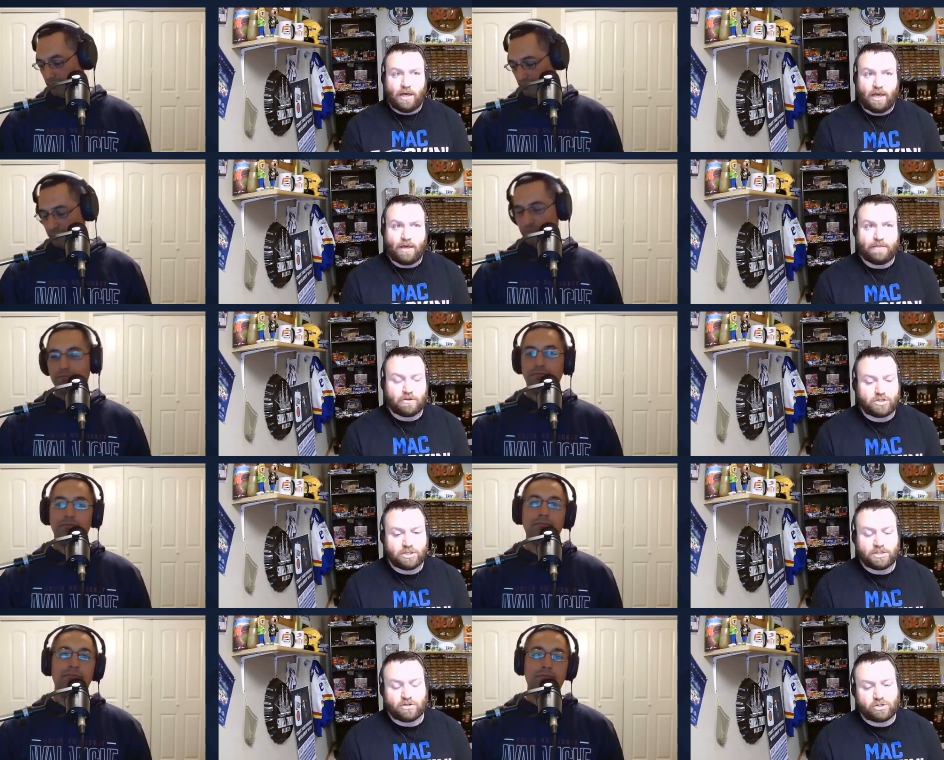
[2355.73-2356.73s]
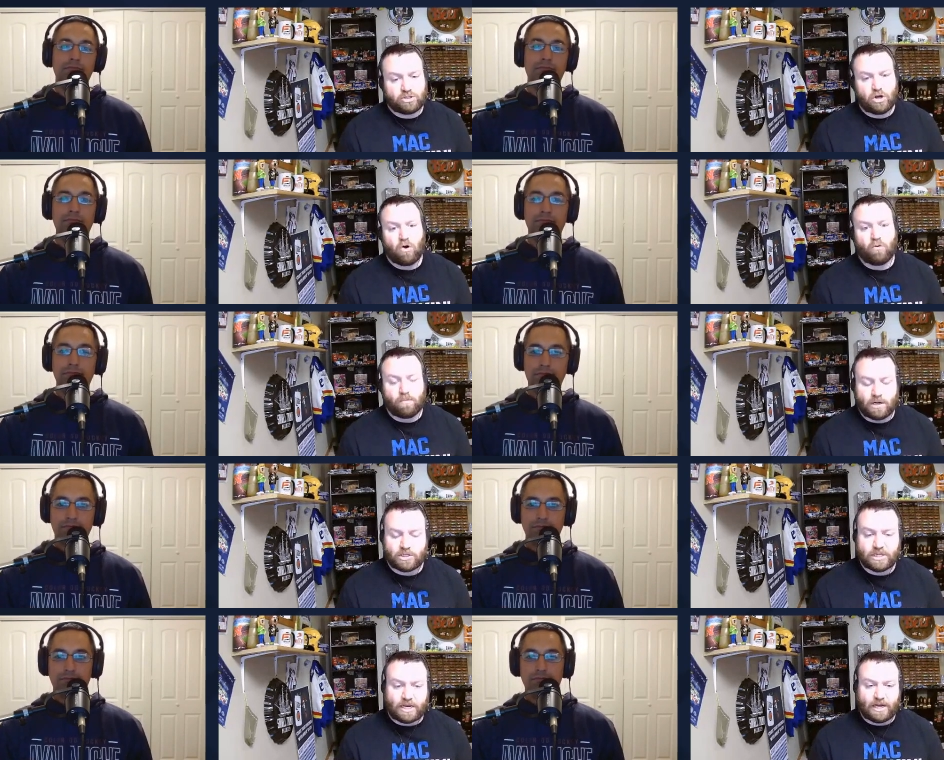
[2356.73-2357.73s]
Speaker 1: and there's just there's so
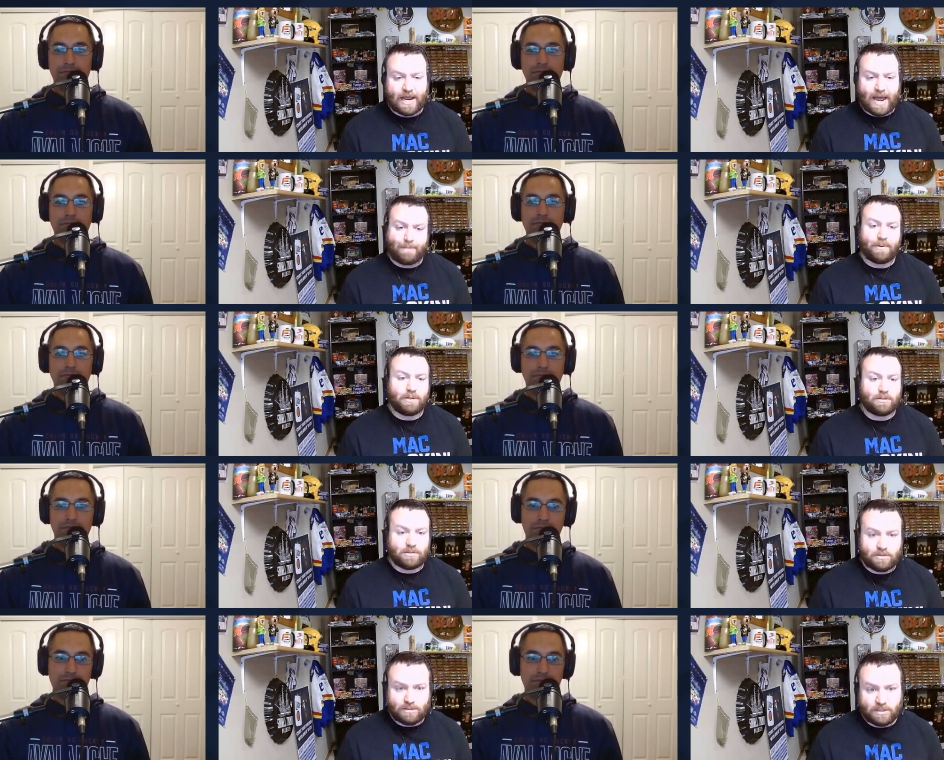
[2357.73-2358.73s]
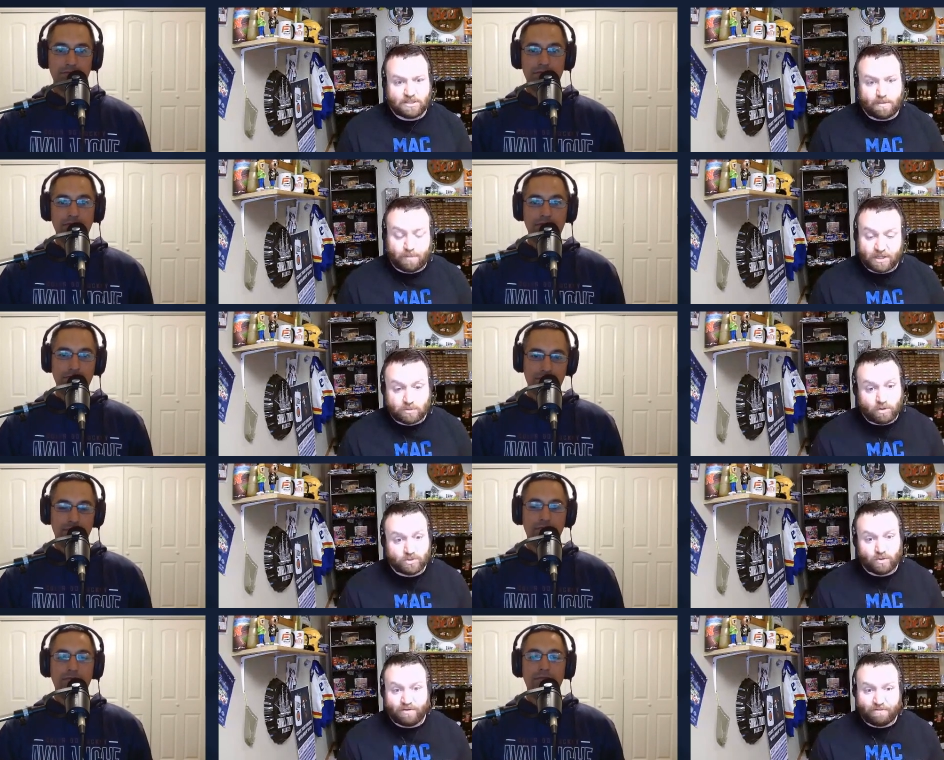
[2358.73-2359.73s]
much that can happen. He's at plus
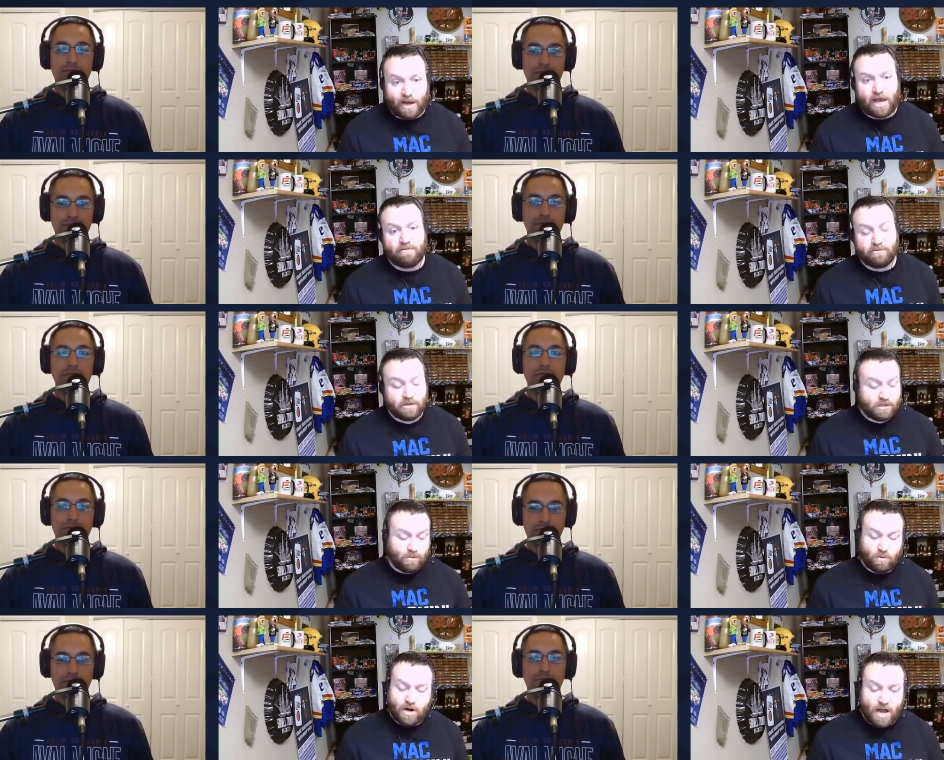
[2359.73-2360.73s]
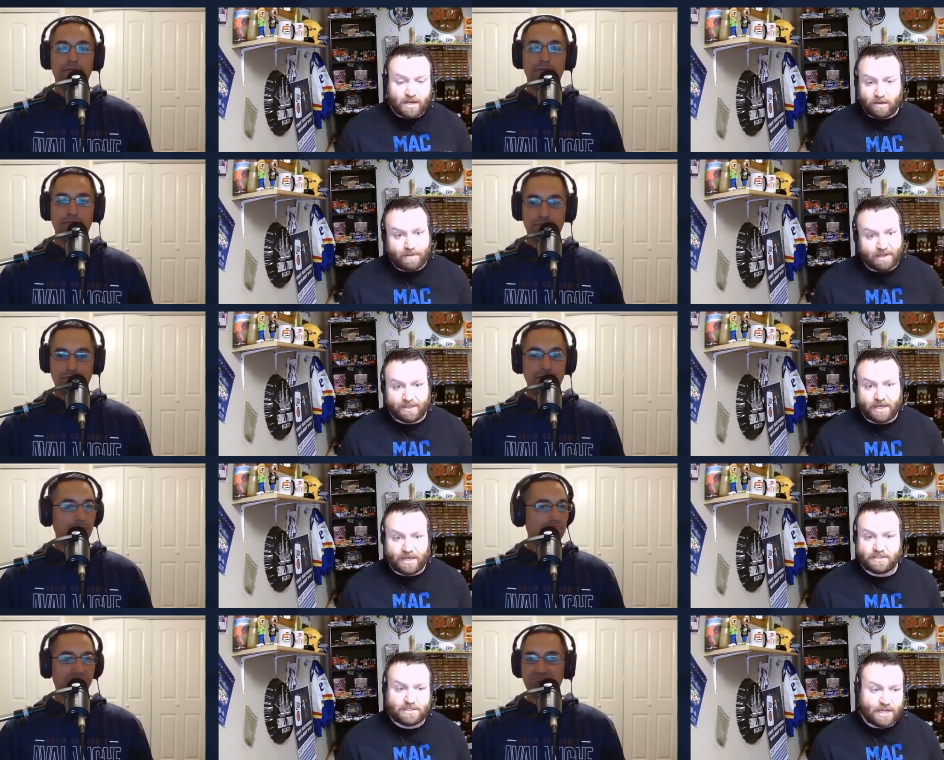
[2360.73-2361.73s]
125. We're not going to make the
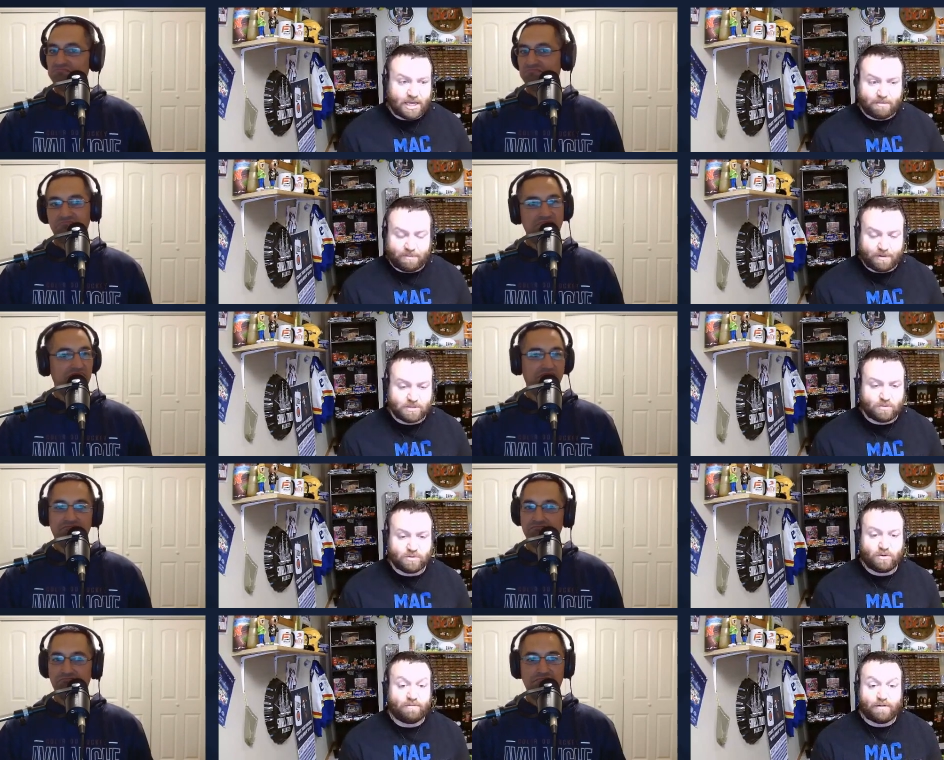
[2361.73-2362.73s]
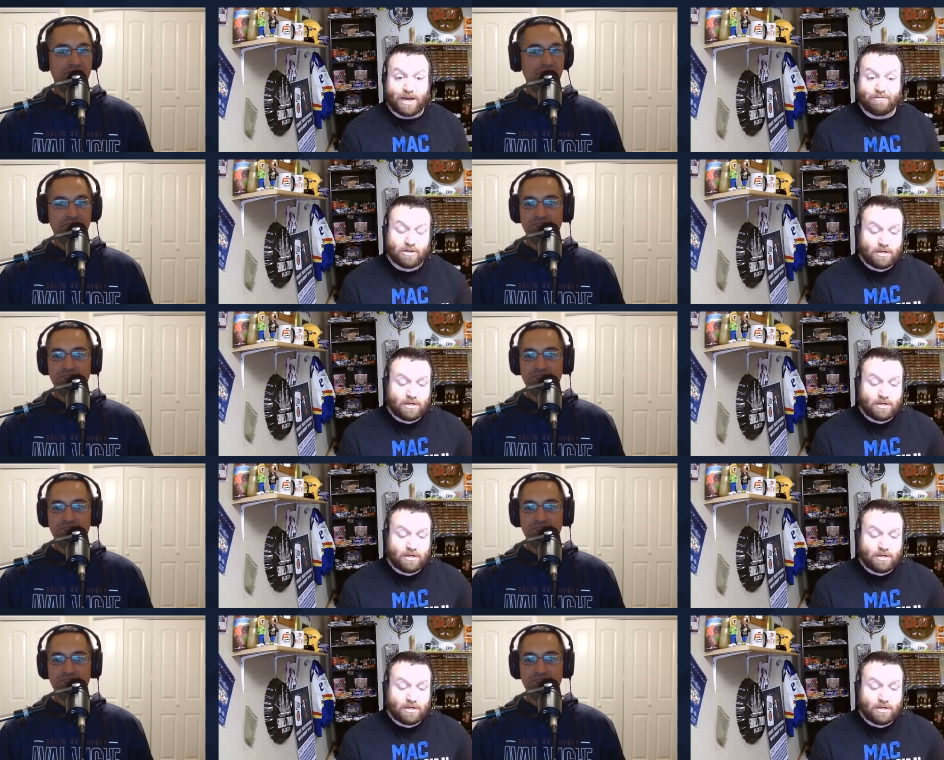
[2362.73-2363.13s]
case to take him at plus 125.